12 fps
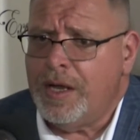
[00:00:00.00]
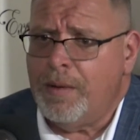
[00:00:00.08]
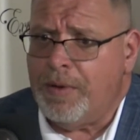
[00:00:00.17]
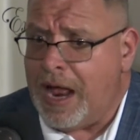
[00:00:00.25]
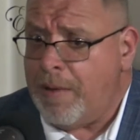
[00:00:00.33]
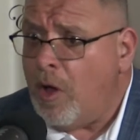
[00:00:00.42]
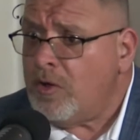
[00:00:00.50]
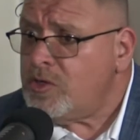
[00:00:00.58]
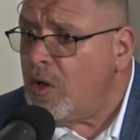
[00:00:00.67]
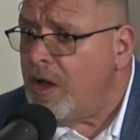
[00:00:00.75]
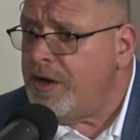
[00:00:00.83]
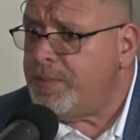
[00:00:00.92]
but I'm
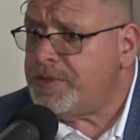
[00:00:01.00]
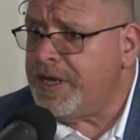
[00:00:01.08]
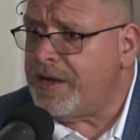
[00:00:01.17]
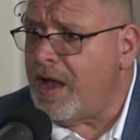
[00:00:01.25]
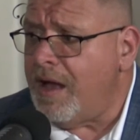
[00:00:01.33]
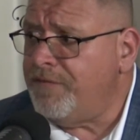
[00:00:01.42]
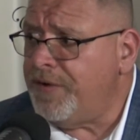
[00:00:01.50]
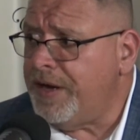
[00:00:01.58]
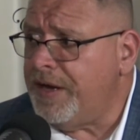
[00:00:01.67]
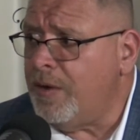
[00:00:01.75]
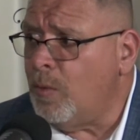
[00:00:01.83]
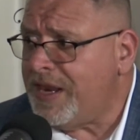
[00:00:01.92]
also 100%
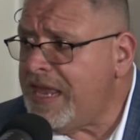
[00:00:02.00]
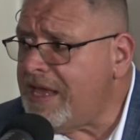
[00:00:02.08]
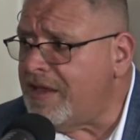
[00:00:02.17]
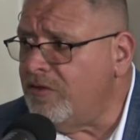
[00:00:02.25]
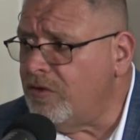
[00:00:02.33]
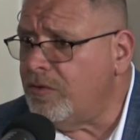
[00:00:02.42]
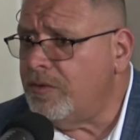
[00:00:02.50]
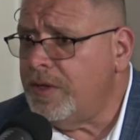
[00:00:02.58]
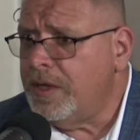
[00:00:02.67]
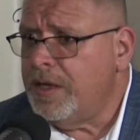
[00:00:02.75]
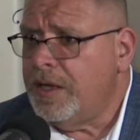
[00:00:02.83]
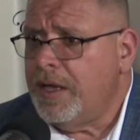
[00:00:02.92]
confident in what he can do.
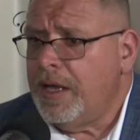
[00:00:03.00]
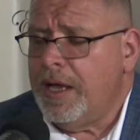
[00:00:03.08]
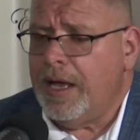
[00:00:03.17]
Right.